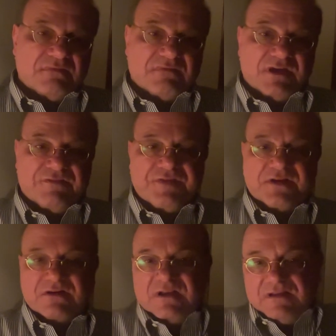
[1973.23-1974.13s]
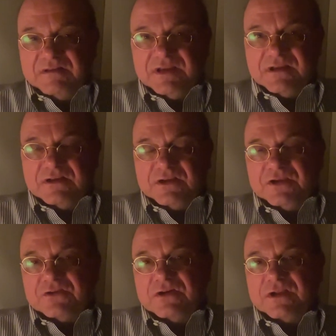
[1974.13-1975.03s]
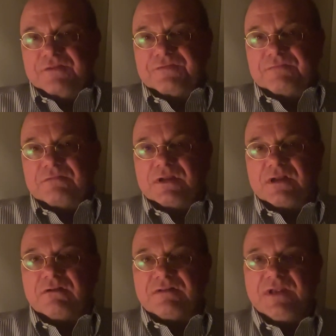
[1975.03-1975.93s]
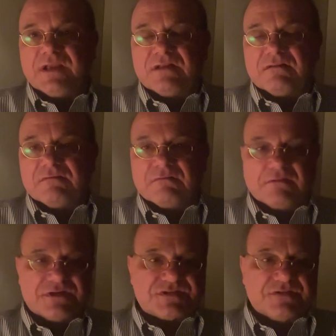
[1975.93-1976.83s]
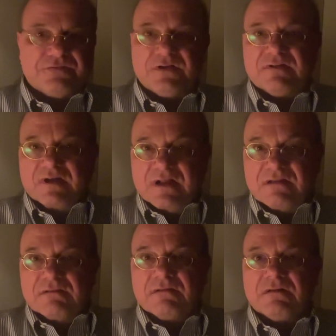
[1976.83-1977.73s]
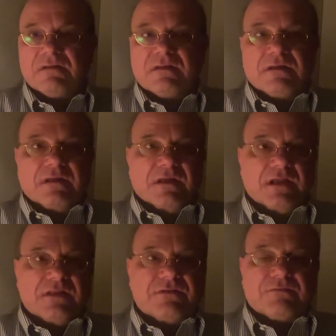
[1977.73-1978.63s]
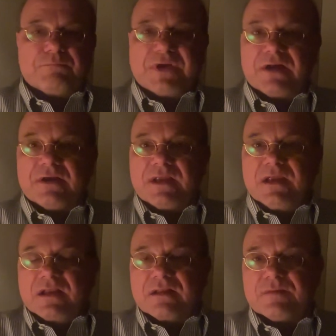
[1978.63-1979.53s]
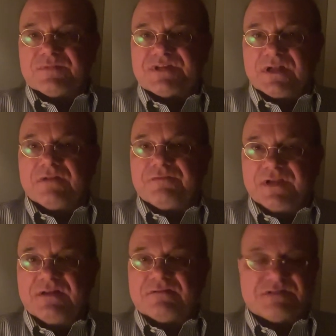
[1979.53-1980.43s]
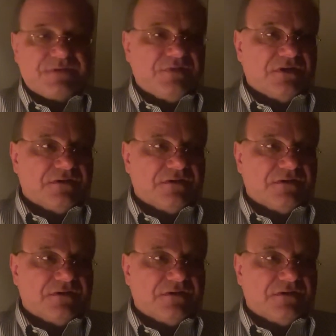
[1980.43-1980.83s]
If he could, he could have, you know, taken Rostov-on-Don and to barricaded himself in, similar